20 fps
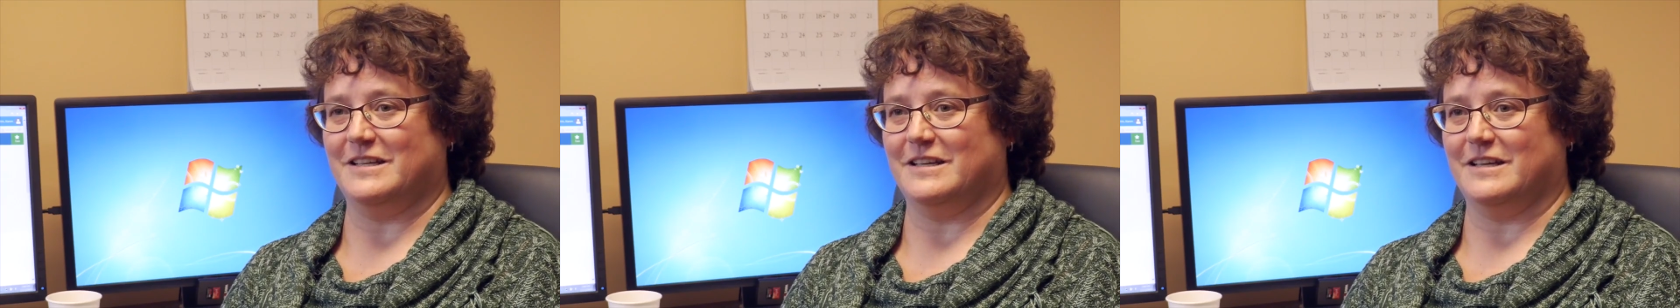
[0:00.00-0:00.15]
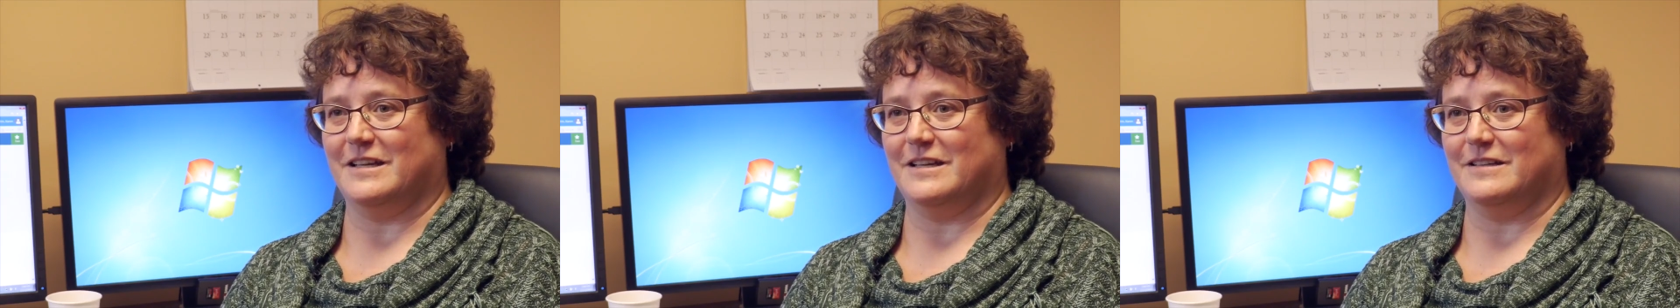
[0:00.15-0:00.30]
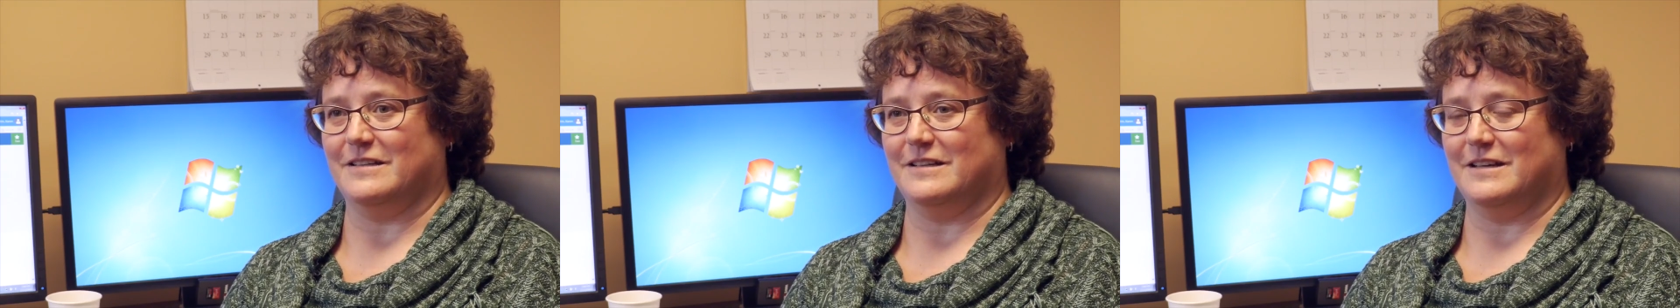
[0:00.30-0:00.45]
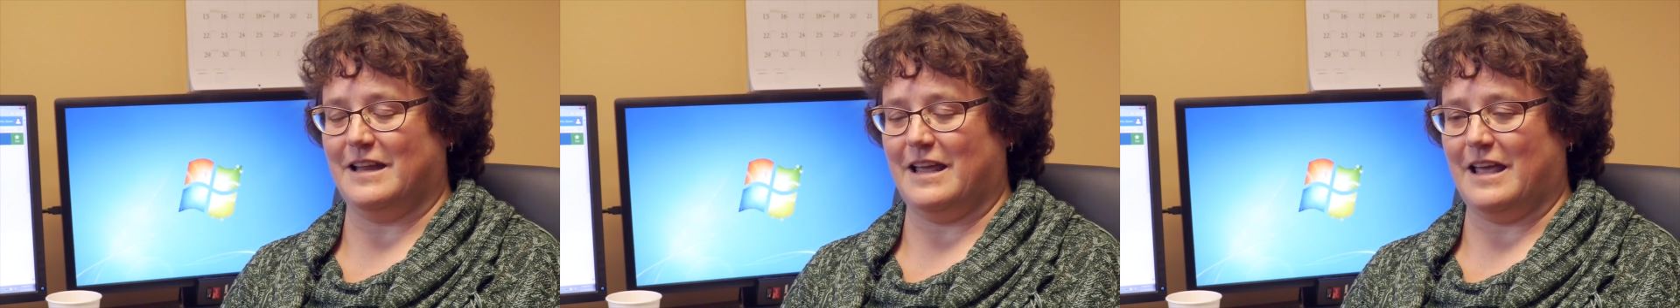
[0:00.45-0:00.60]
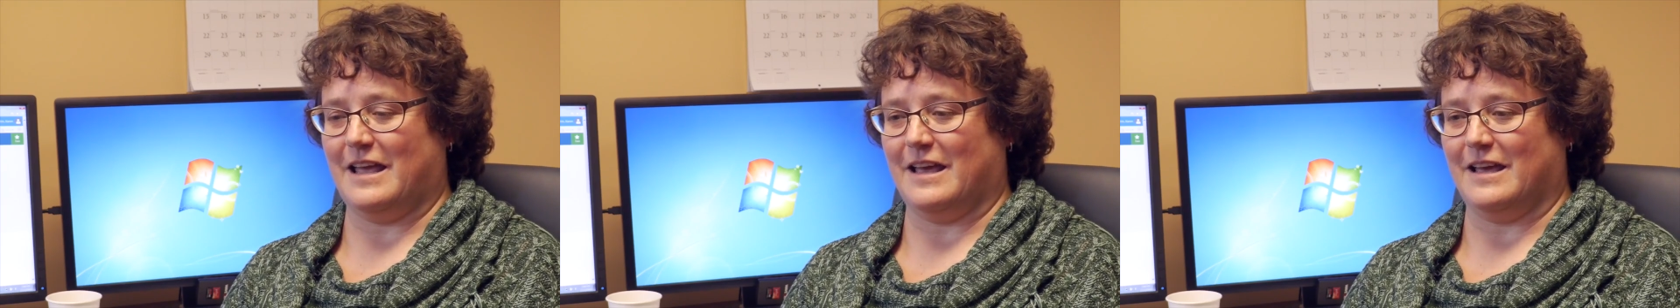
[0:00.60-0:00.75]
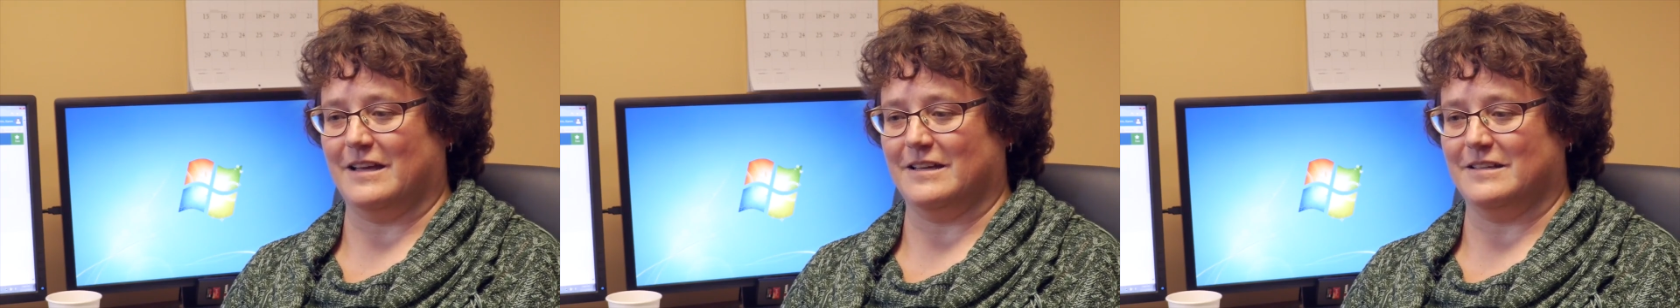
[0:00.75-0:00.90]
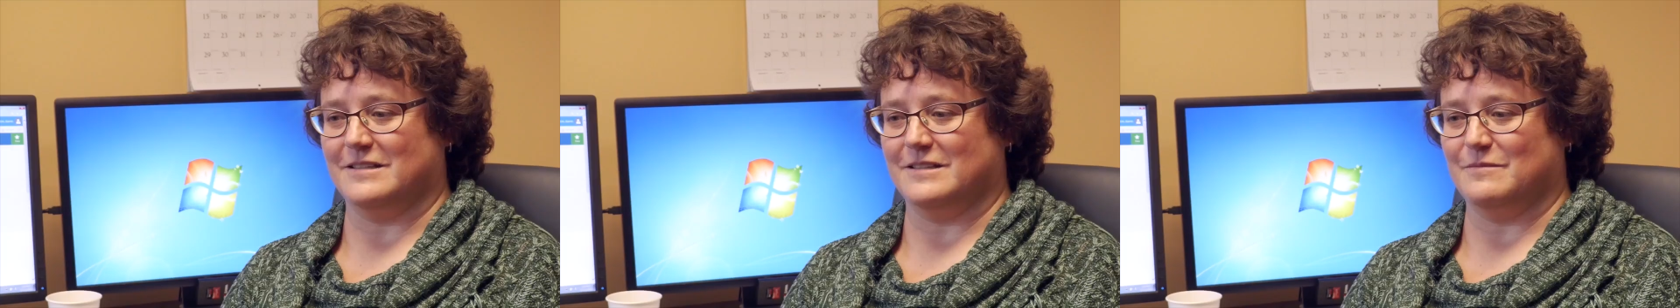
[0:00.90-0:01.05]
and
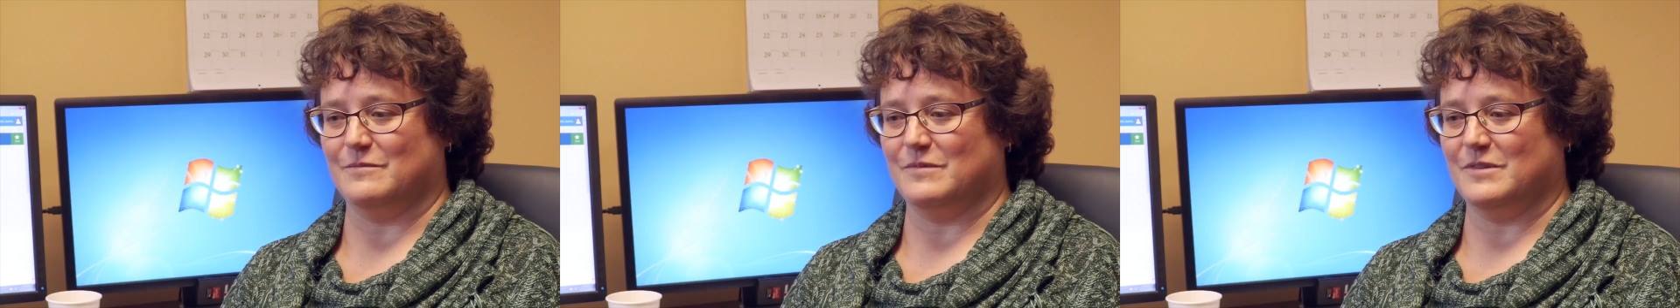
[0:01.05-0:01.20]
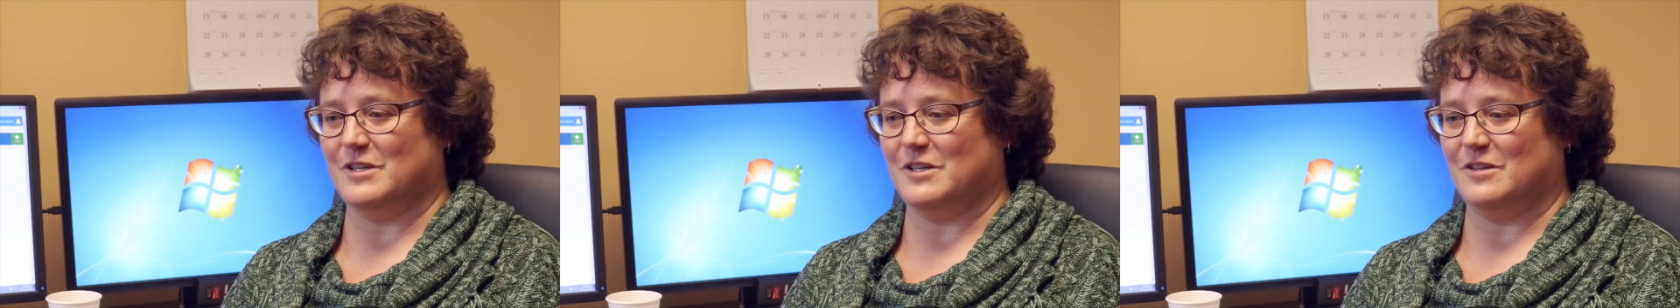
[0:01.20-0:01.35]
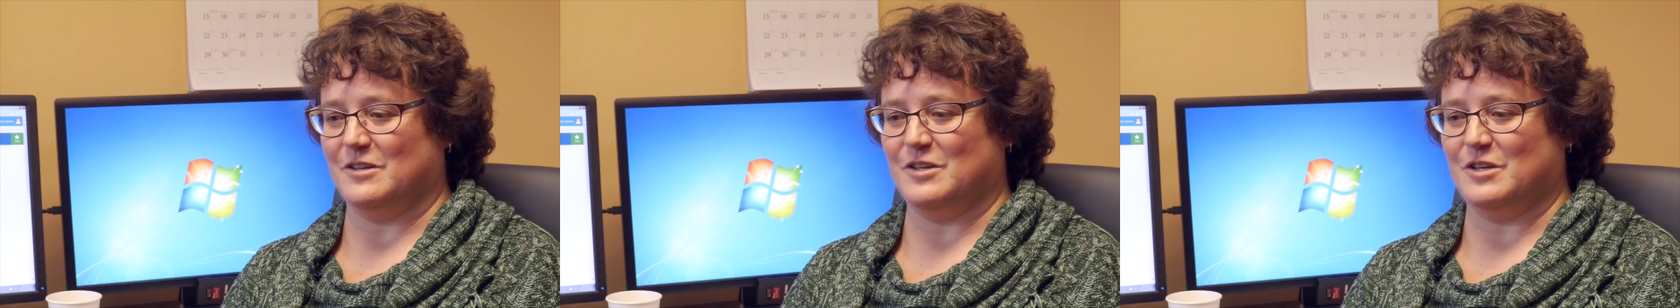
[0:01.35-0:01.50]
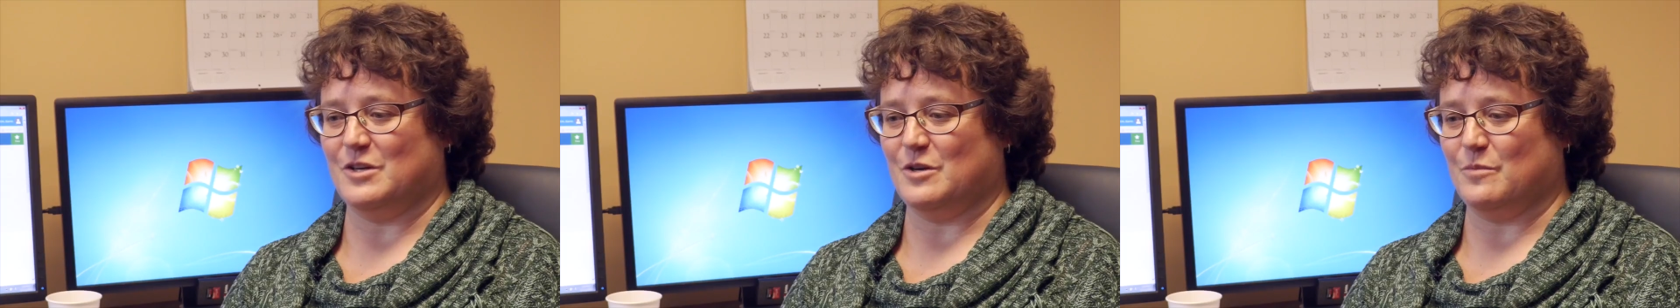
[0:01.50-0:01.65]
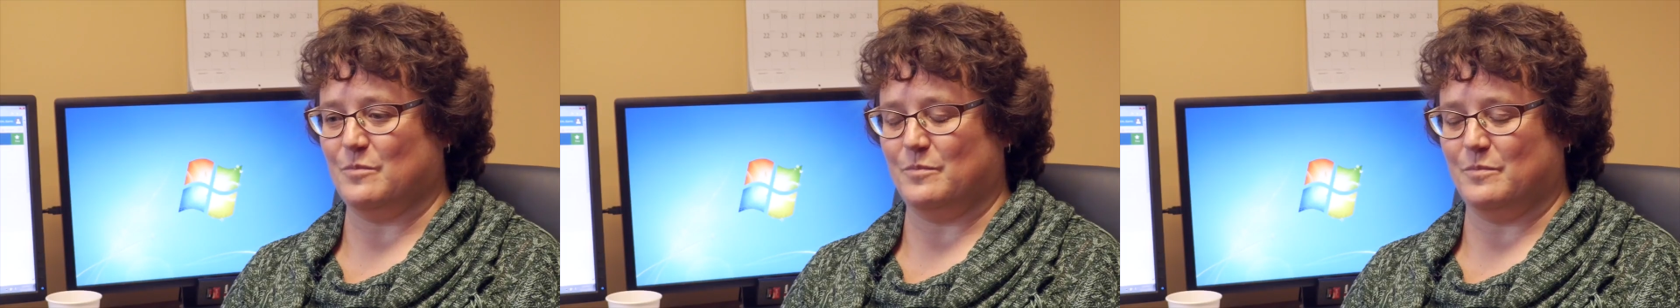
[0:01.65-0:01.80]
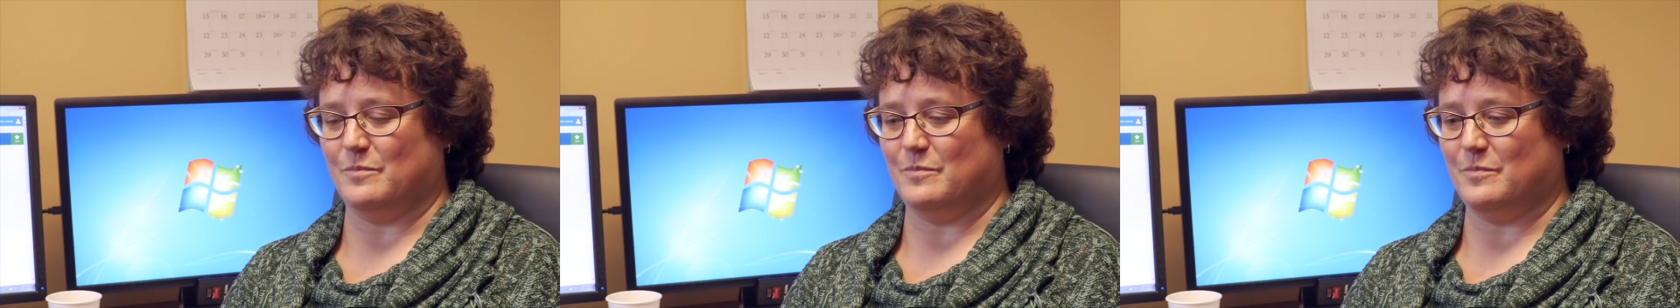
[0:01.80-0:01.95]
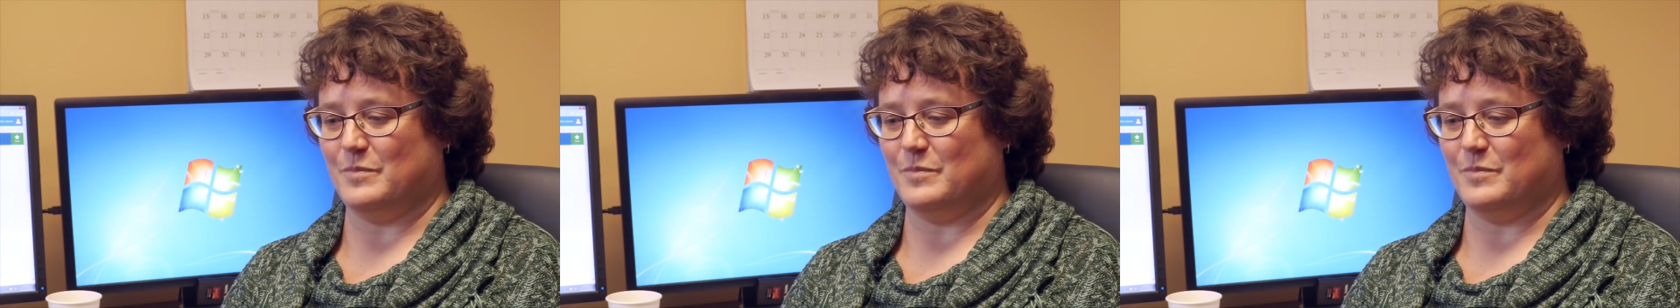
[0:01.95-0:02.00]
and you know